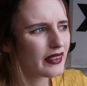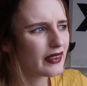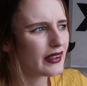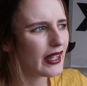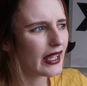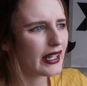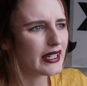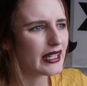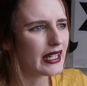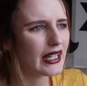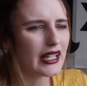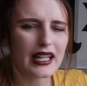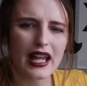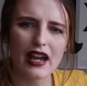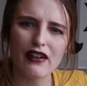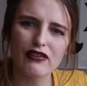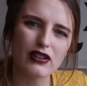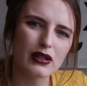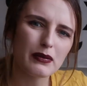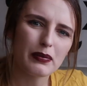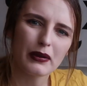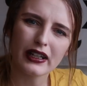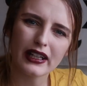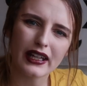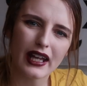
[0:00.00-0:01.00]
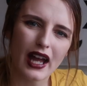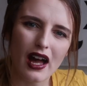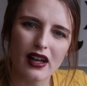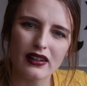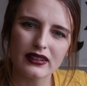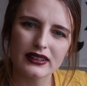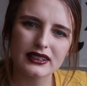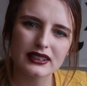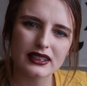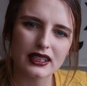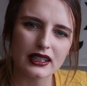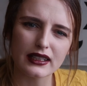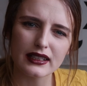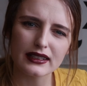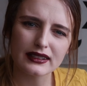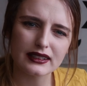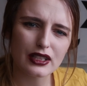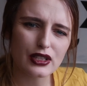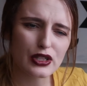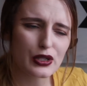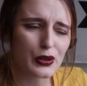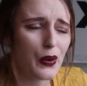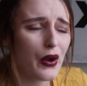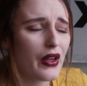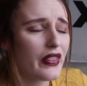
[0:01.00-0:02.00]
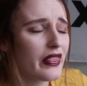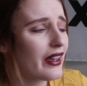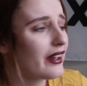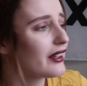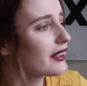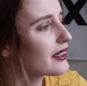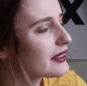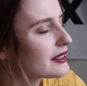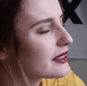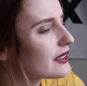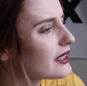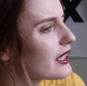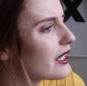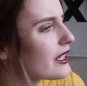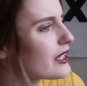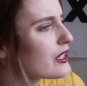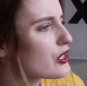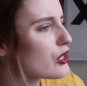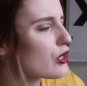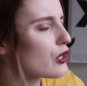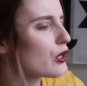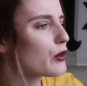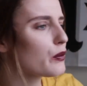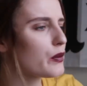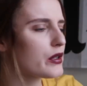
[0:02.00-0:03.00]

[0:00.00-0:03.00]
they need everybody else to listen to what they're listening to,